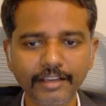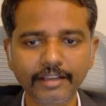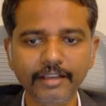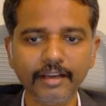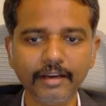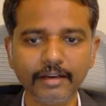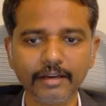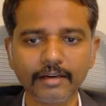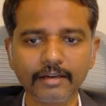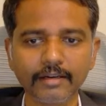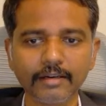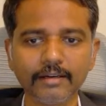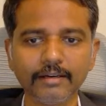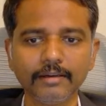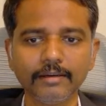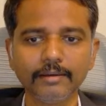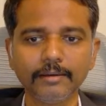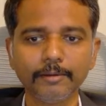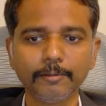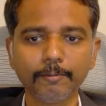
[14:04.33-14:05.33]
year
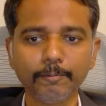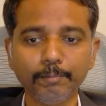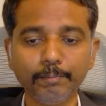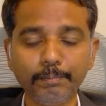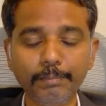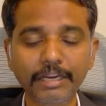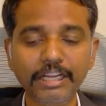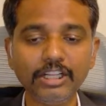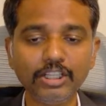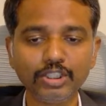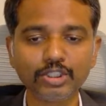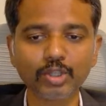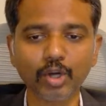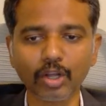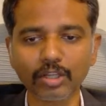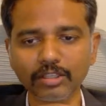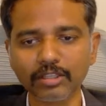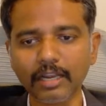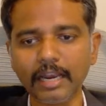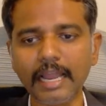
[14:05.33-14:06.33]
builds
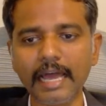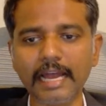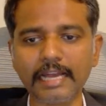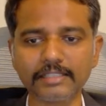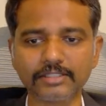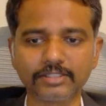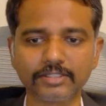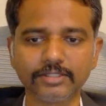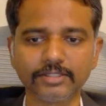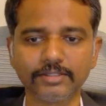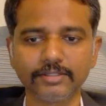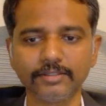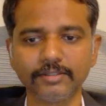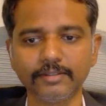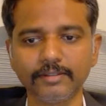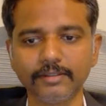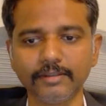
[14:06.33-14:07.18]
on the last.